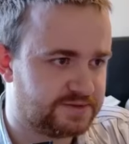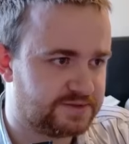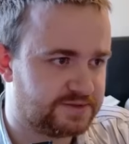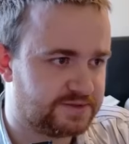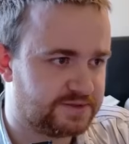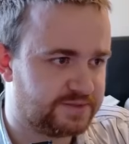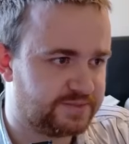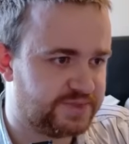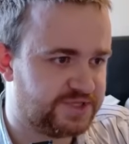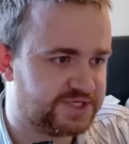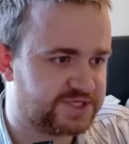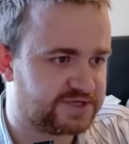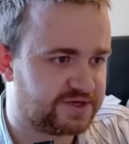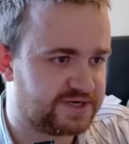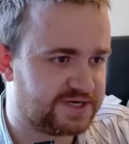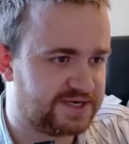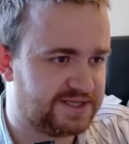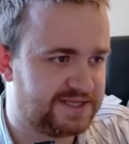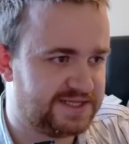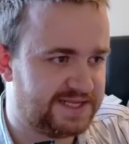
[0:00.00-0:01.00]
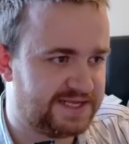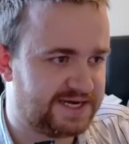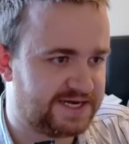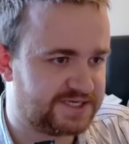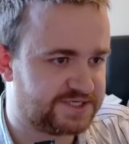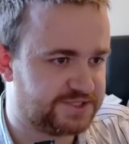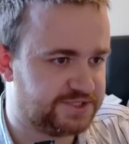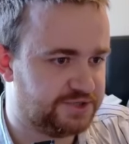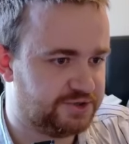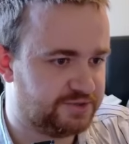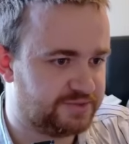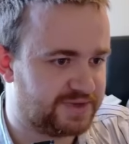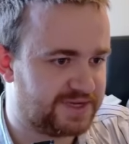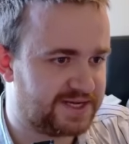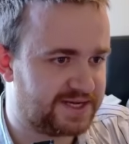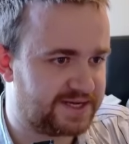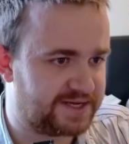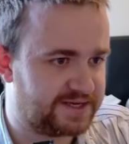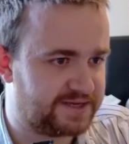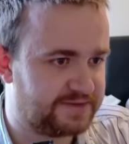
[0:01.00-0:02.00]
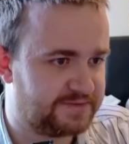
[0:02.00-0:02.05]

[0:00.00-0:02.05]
I mean, this guy clearly has no play.